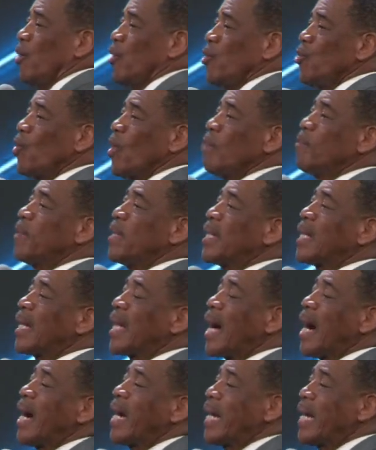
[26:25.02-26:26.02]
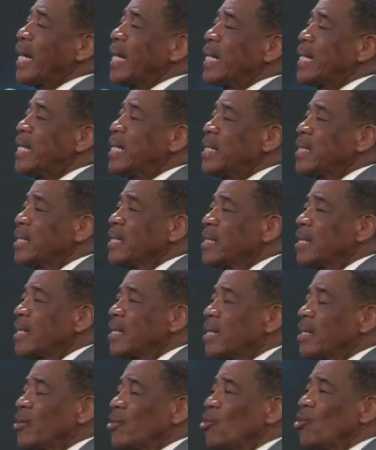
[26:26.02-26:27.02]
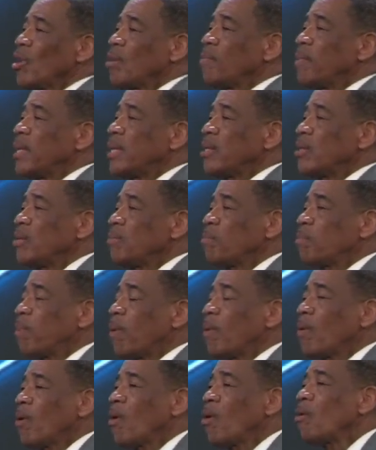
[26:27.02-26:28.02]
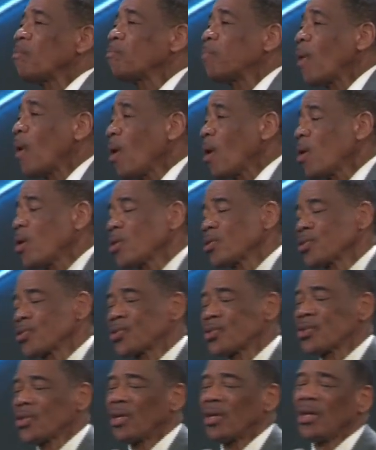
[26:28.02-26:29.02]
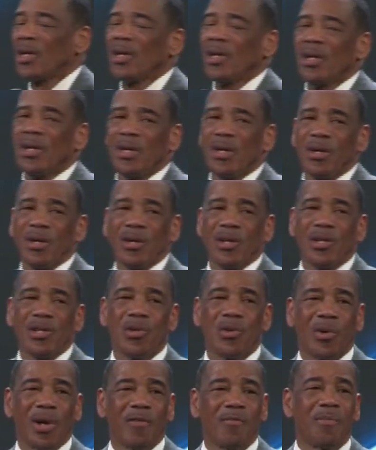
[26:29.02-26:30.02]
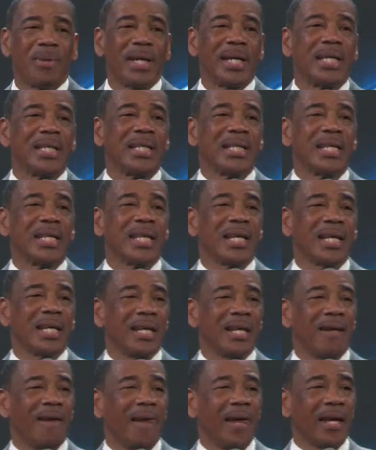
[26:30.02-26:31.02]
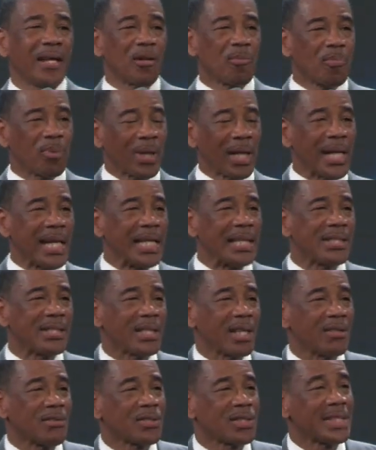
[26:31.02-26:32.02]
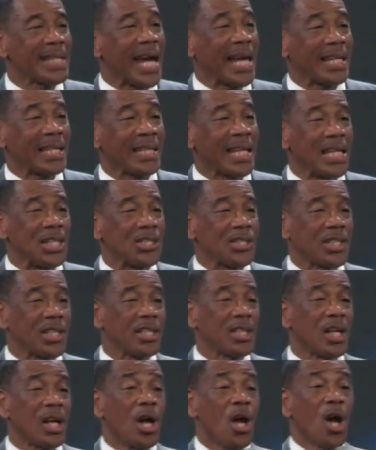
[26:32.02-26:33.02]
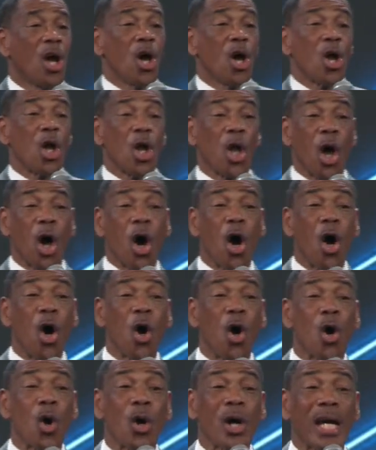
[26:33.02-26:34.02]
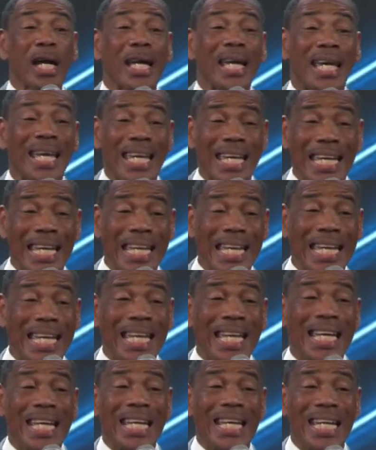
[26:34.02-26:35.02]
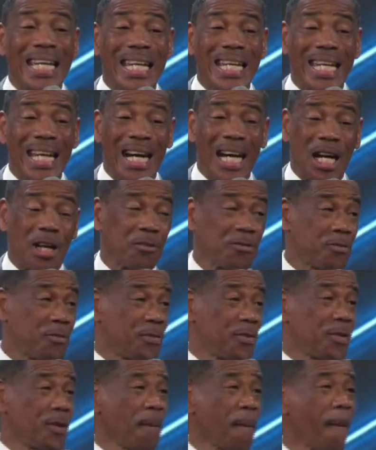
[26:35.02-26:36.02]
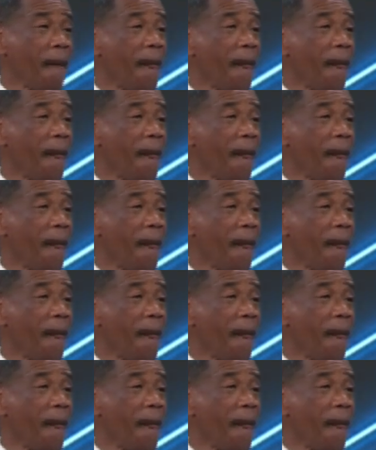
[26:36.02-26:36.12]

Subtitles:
You have been lying. You have been on pause. You have been in a place of stagnation long enough.